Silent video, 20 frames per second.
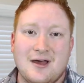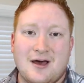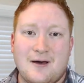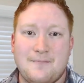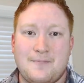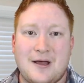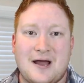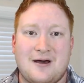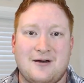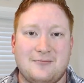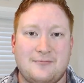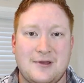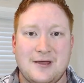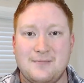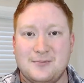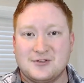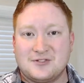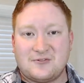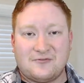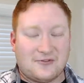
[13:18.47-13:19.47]
about
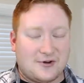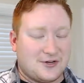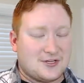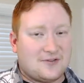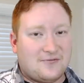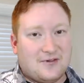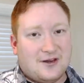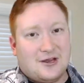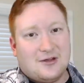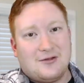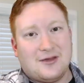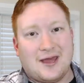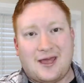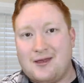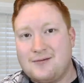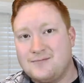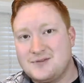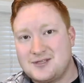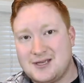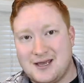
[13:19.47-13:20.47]
people's first video
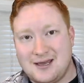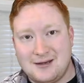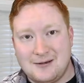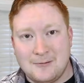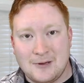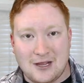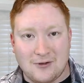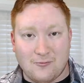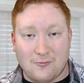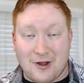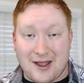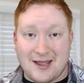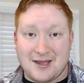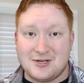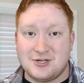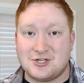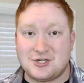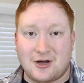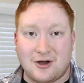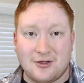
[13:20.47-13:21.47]
games, and it
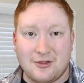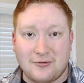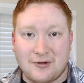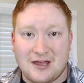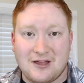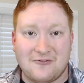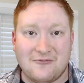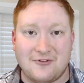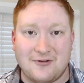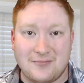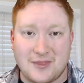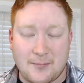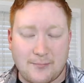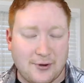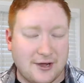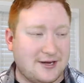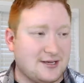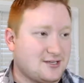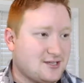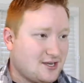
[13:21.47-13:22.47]
ranged all the way from the
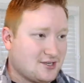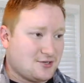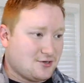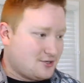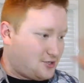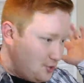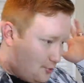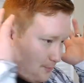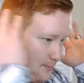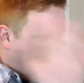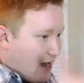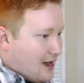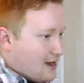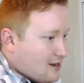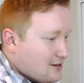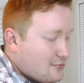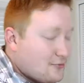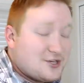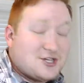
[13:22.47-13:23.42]
predecessor to Pong,